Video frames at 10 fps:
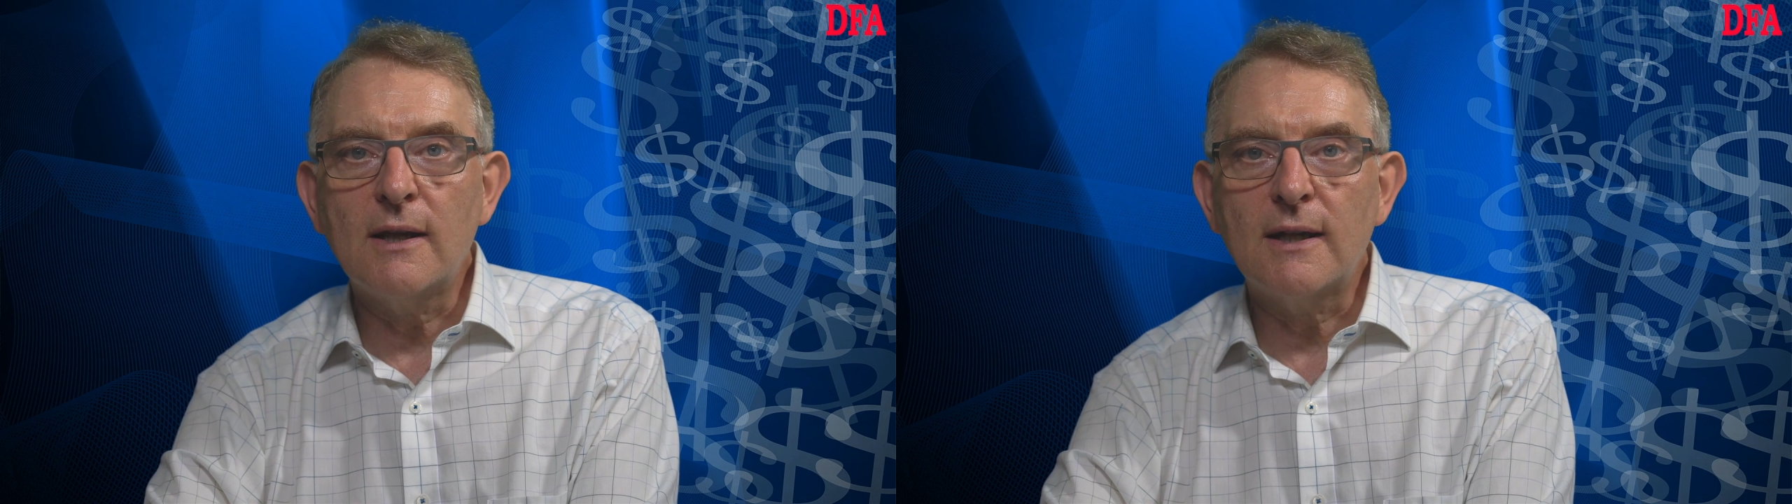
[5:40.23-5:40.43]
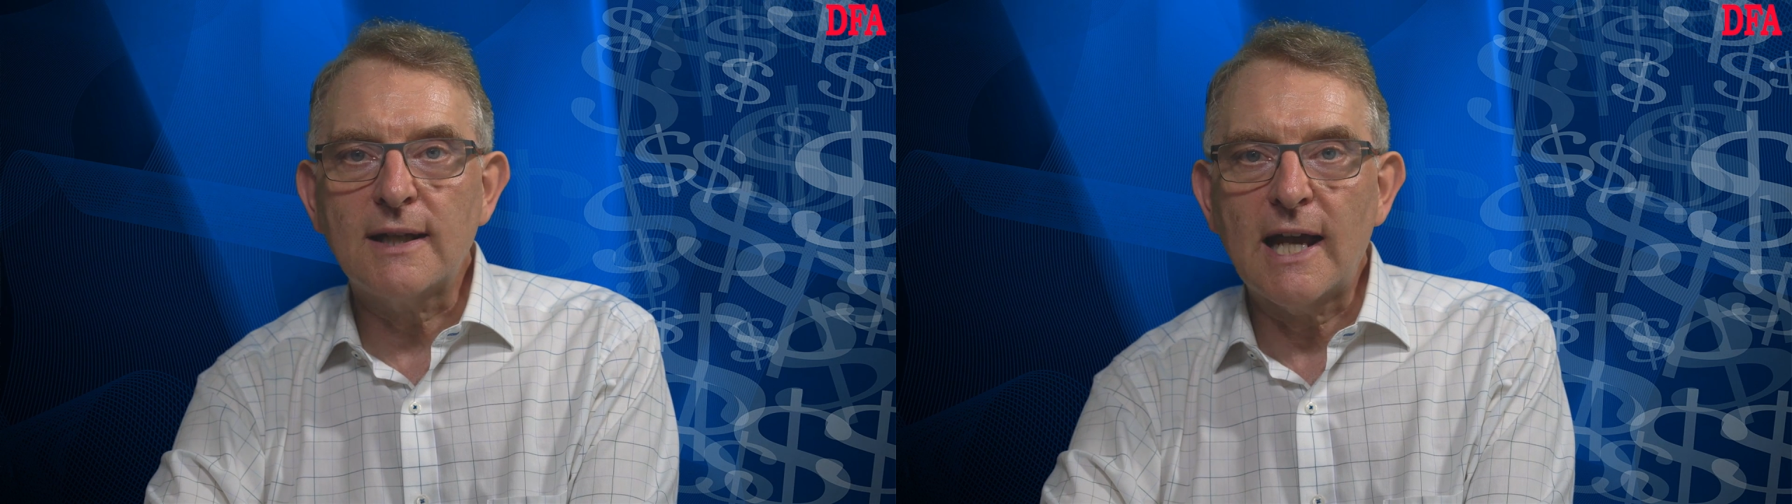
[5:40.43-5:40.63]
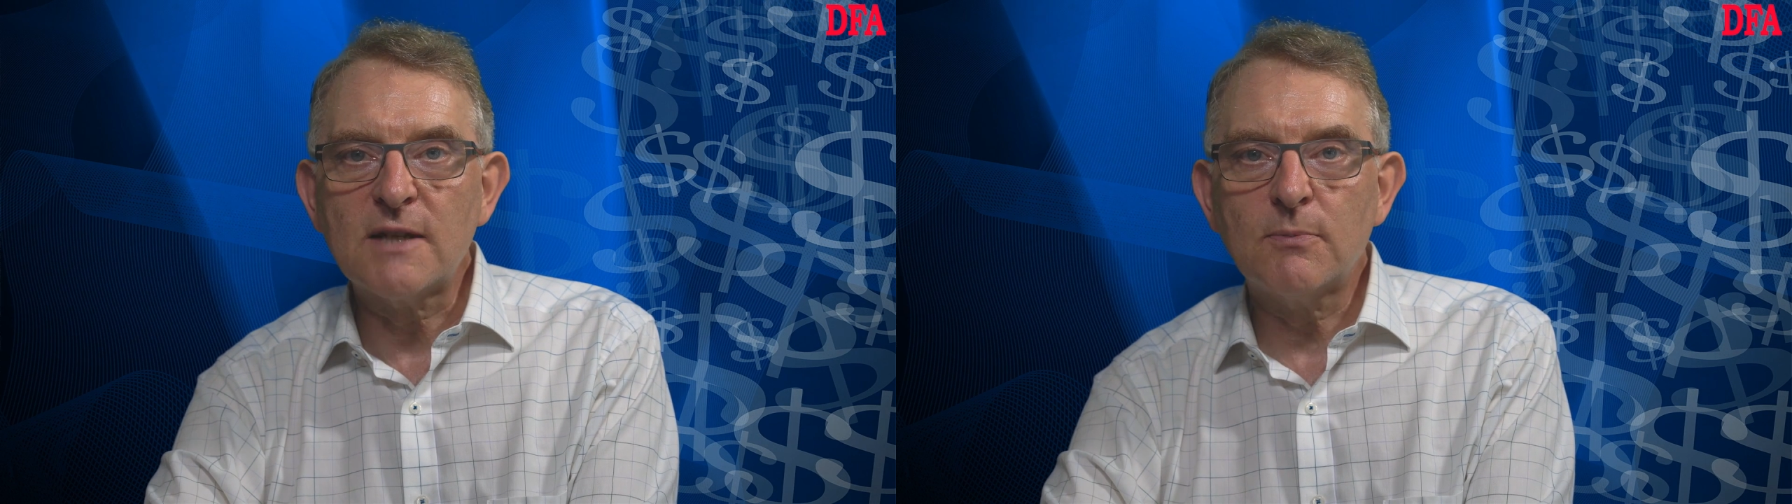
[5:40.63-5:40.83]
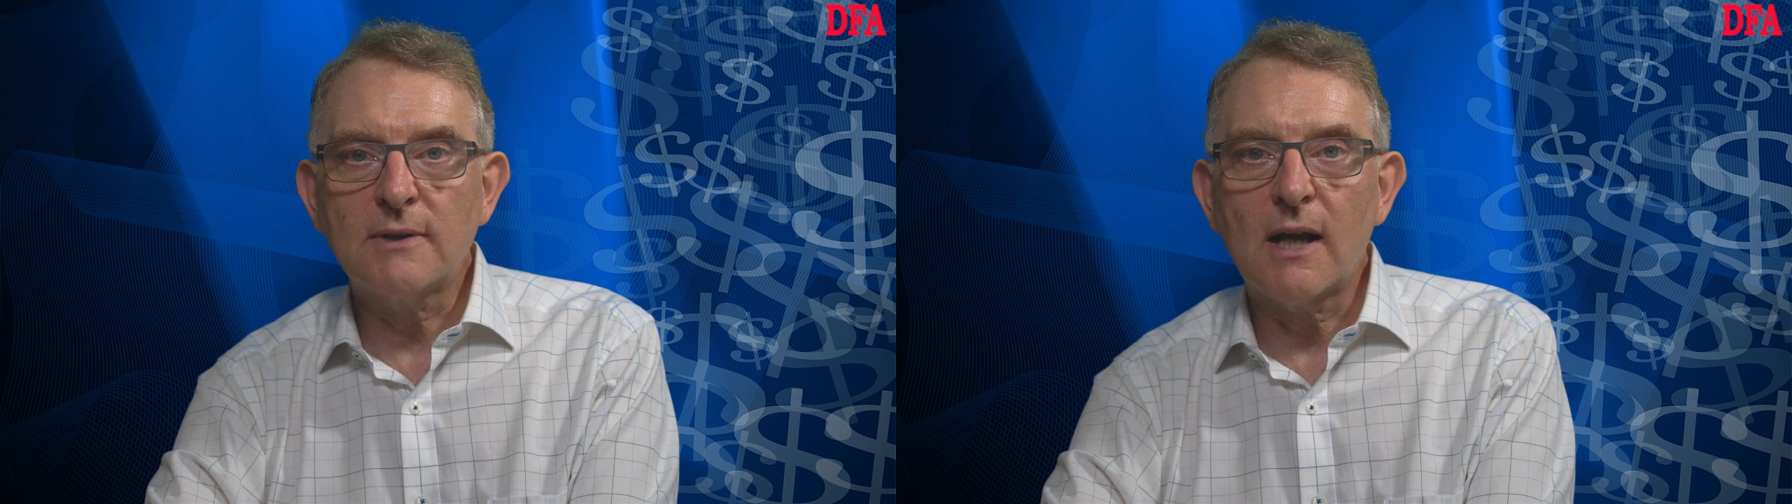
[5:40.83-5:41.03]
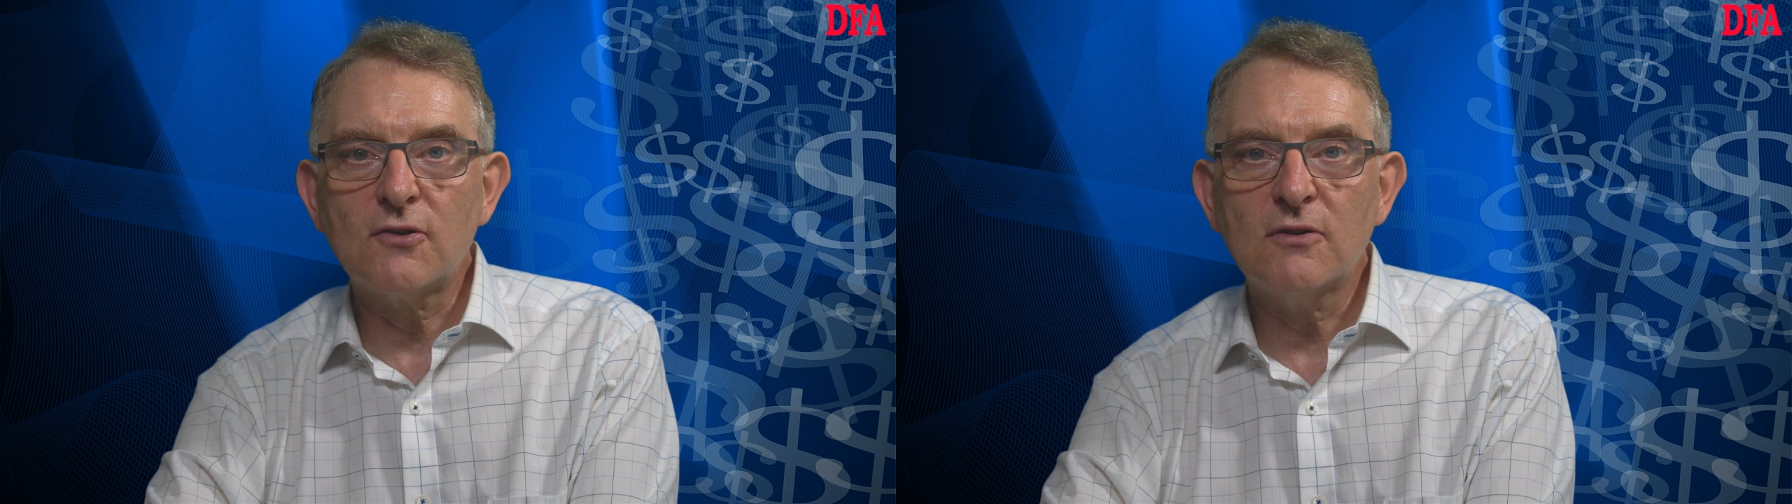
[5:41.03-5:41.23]
and gas
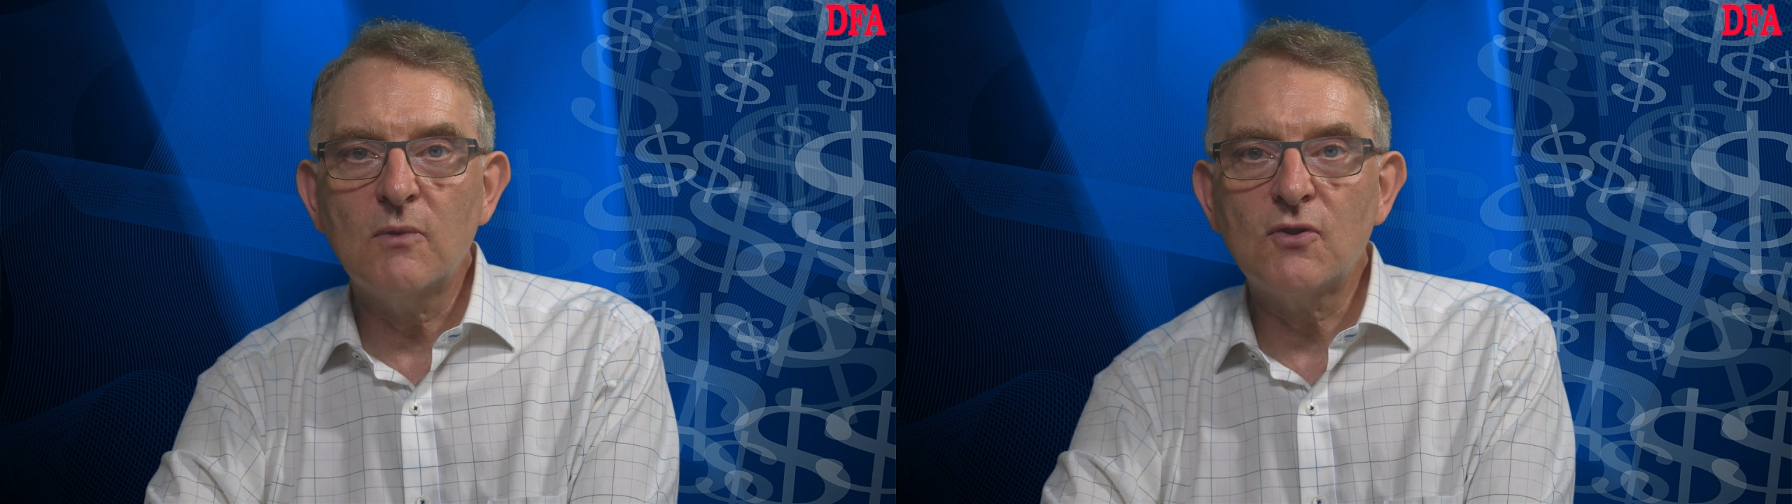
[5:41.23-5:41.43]
production,